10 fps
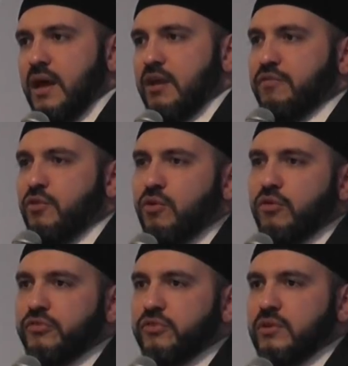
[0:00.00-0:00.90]
And of
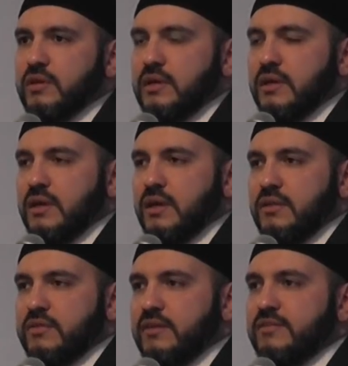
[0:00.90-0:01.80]
course,
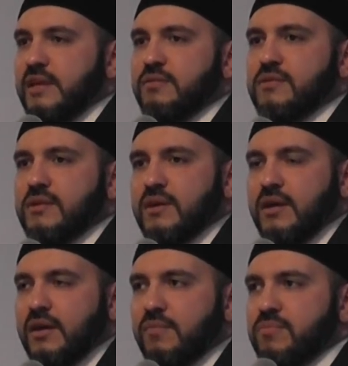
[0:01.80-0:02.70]
this then
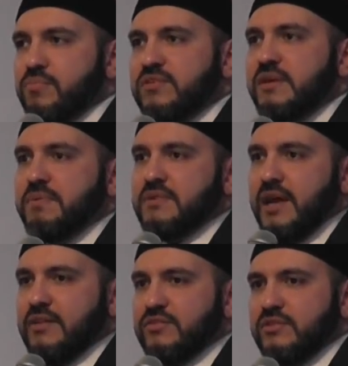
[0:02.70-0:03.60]

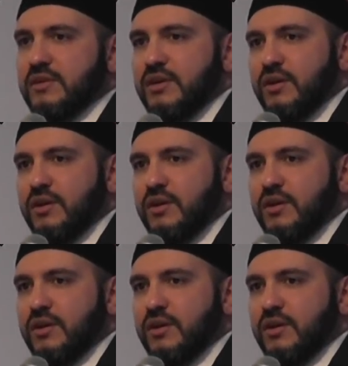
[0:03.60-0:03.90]
precipitates